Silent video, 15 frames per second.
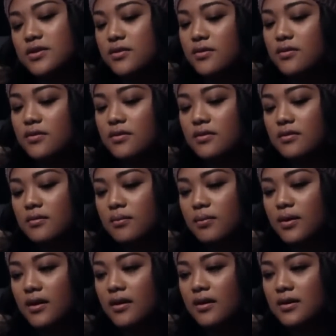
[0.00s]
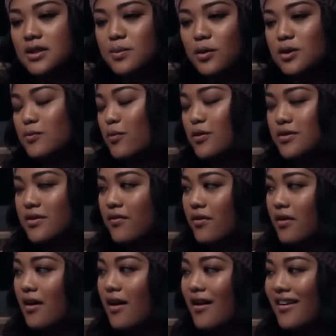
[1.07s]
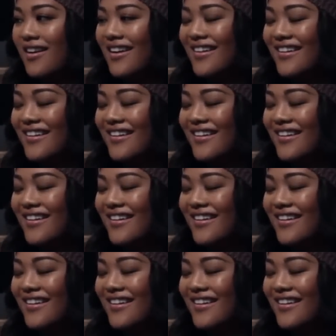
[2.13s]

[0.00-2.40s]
to be a spokesperson for that.